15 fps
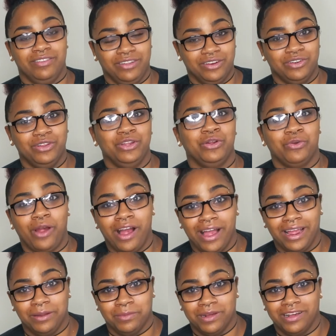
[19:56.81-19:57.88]
literally
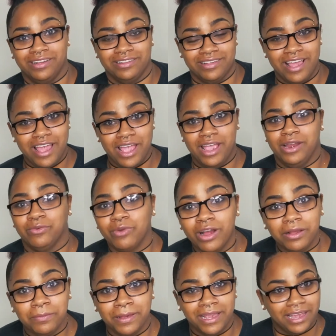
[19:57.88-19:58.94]
crying, because in
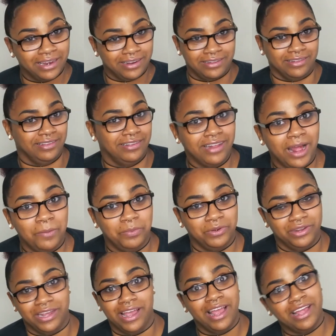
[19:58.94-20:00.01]
rugby, it doesn't stop. When
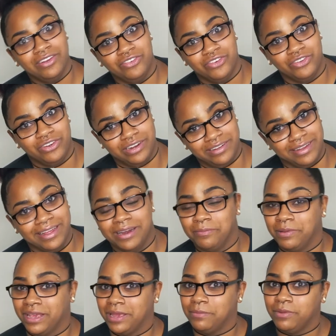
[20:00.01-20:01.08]
you get injured, you have to get up
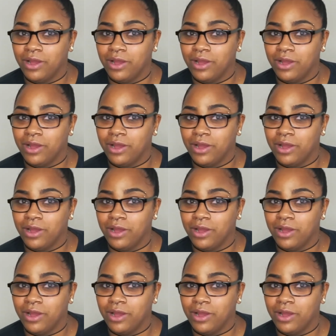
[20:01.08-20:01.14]
and keep